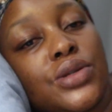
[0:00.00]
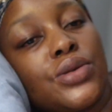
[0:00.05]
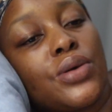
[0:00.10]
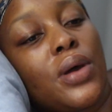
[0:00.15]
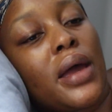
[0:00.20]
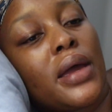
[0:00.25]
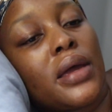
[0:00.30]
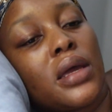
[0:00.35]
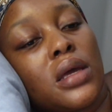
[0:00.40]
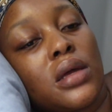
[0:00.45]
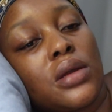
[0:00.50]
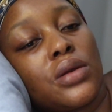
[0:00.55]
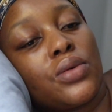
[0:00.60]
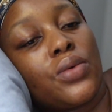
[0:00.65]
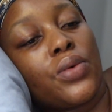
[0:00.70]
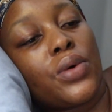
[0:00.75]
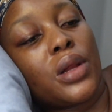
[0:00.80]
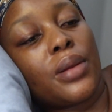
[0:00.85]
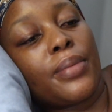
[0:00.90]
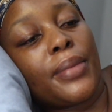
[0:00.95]
so I can
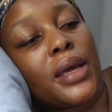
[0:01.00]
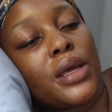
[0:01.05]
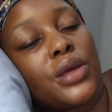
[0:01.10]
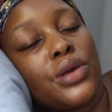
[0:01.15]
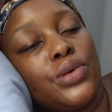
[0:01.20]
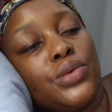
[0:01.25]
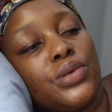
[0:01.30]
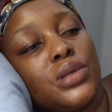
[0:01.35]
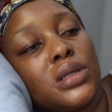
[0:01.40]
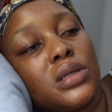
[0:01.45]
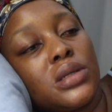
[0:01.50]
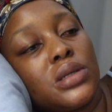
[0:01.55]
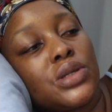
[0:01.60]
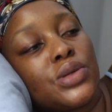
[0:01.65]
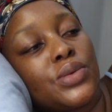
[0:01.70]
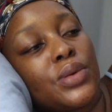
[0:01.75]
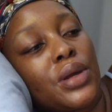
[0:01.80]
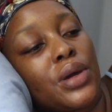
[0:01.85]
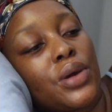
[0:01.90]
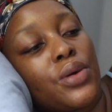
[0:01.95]
oil my
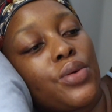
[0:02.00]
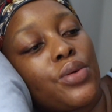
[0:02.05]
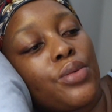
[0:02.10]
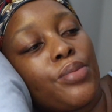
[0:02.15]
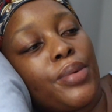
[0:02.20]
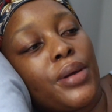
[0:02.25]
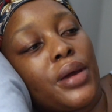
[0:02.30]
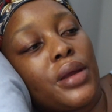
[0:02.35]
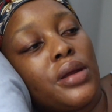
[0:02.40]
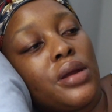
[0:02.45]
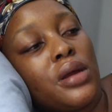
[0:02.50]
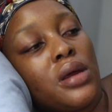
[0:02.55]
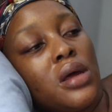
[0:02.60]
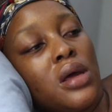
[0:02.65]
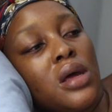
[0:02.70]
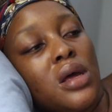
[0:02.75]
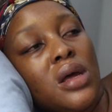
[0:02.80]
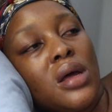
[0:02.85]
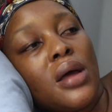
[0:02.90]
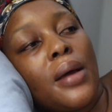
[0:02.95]
cuticles when I go to bed.
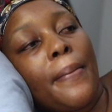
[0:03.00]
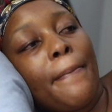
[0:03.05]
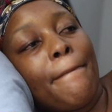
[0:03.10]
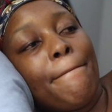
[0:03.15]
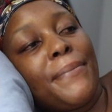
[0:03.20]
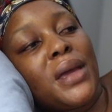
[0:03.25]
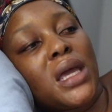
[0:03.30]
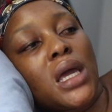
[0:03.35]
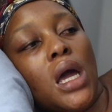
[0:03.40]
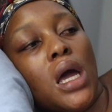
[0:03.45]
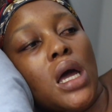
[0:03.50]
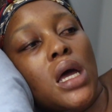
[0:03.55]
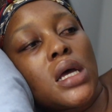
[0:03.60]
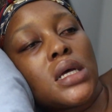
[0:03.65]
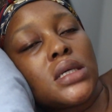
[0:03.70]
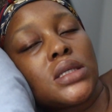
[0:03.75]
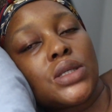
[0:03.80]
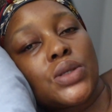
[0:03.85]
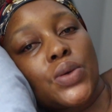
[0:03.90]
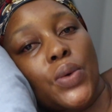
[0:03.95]

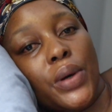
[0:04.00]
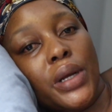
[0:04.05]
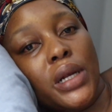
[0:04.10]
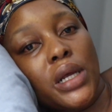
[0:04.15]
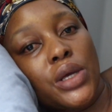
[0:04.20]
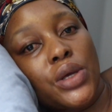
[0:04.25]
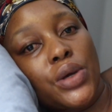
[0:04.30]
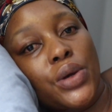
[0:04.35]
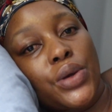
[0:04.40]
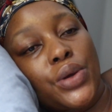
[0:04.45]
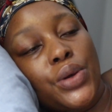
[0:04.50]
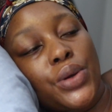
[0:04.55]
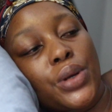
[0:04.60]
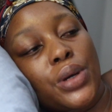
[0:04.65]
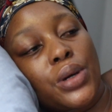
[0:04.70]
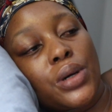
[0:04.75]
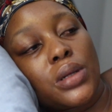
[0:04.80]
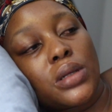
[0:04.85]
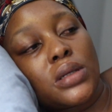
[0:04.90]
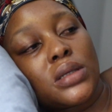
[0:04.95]
Because oiling your
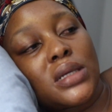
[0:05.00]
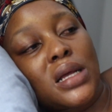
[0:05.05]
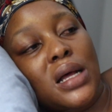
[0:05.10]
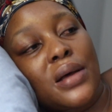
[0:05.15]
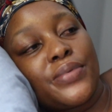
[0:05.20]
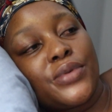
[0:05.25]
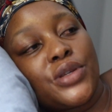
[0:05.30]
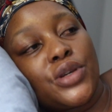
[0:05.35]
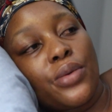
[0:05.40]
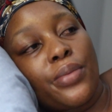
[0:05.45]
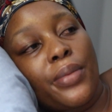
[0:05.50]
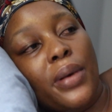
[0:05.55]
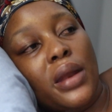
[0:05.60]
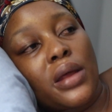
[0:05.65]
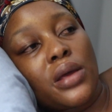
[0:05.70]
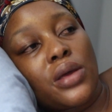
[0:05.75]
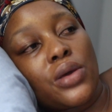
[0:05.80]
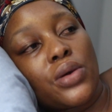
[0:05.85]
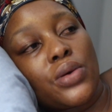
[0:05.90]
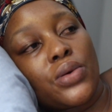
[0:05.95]
cuticles helps your
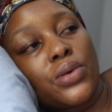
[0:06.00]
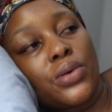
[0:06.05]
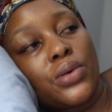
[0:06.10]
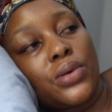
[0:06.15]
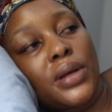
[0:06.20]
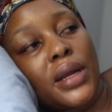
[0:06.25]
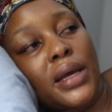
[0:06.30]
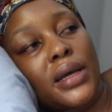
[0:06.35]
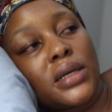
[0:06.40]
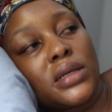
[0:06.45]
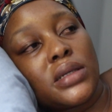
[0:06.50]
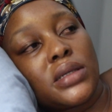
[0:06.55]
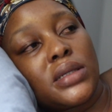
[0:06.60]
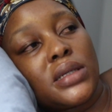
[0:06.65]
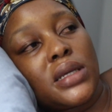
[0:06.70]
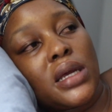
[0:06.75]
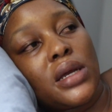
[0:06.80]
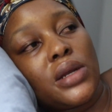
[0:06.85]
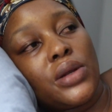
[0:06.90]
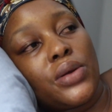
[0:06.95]
manicure like
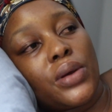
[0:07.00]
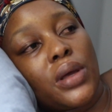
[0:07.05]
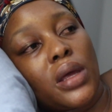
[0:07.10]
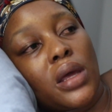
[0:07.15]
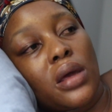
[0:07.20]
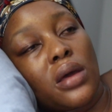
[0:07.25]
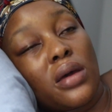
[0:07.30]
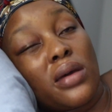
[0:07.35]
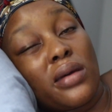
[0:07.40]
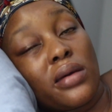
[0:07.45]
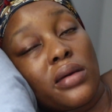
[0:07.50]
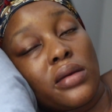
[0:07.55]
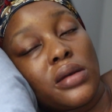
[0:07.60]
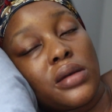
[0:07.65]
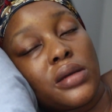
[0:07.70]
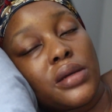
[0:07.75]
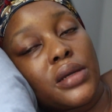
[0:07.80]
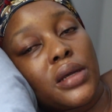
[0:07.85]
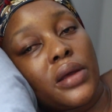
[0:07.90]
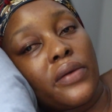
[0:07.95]
stay looking
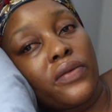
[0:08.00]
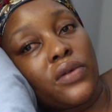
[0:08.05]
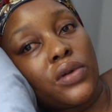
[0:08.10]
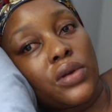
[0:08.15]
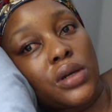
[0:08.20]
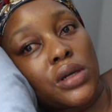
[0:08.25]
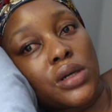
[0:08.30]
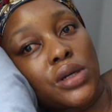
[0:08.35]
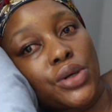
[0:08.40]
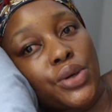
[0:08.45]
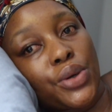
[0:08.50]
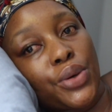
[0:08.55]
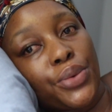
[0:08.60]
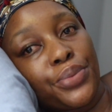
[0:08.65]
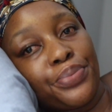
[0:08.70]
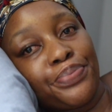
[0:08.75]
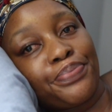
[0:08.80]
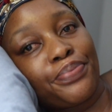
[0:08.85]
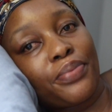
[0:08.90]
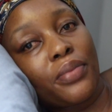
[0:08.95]
good, if you didn't
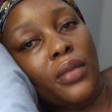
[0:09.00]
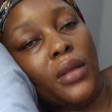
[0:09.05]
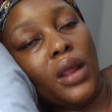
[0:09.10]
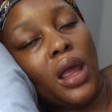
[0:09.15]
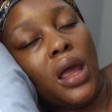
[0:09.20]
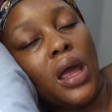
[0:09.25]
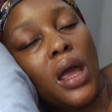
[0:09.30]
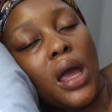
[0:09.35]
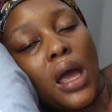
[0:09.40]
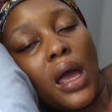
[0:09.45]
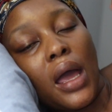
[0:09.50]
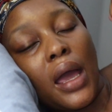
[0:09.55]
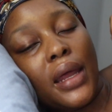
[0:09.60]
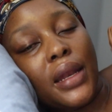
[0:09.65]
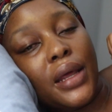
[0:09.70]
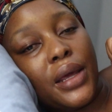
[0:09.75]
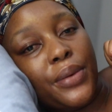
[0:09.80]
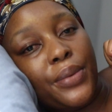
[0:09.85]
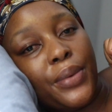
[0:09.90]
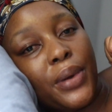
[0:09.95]
know.
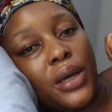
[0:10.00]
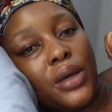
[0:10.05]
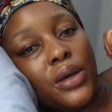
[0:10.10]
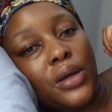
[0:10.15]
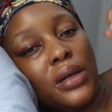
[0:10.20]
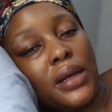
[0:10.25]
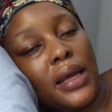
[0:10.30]
And anyway, good